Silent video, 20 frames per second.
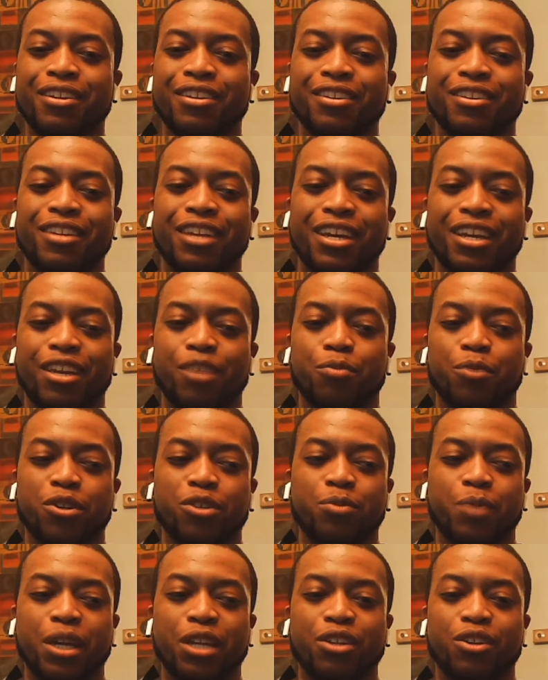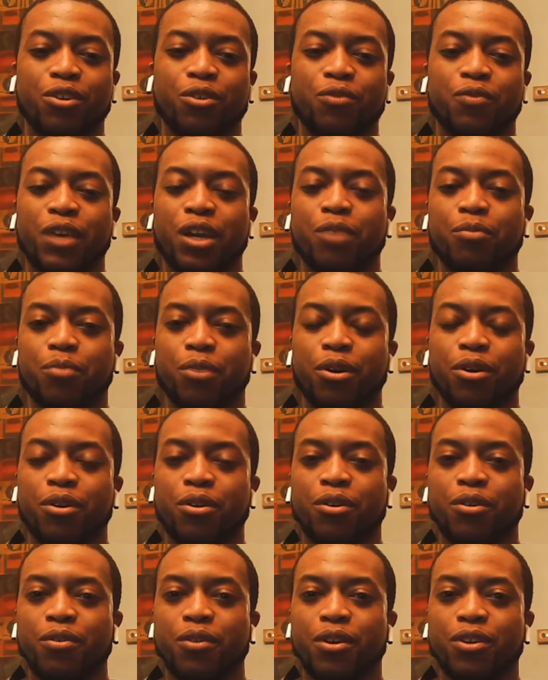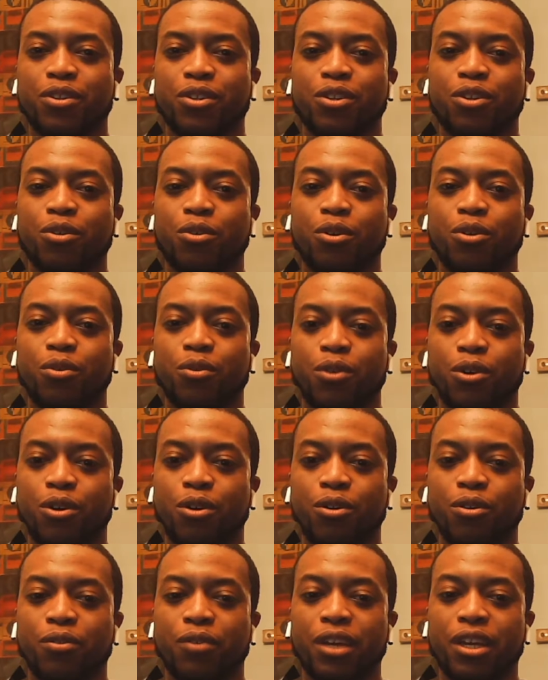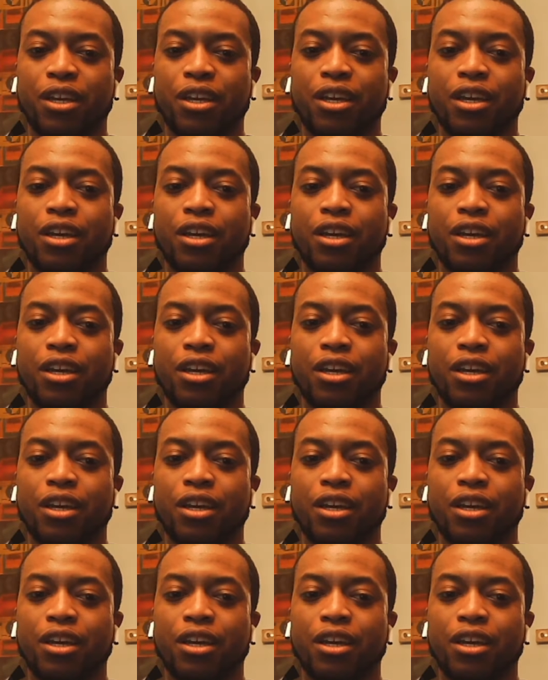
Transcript: then they pushed back to November because you know the whole COVID.